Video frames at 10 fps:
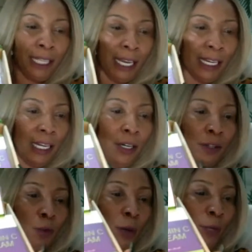take a
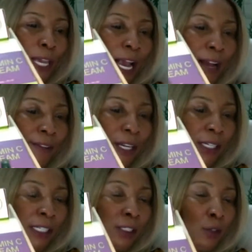look what we have.
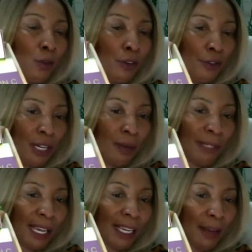The two
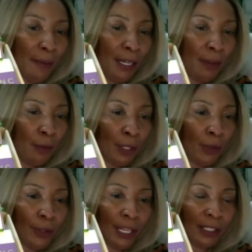creams, I can't believe we
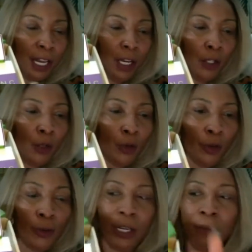do this. Two
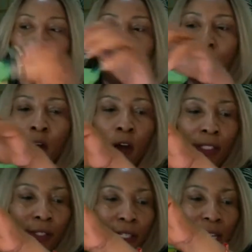creams and you
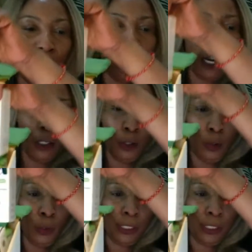also get two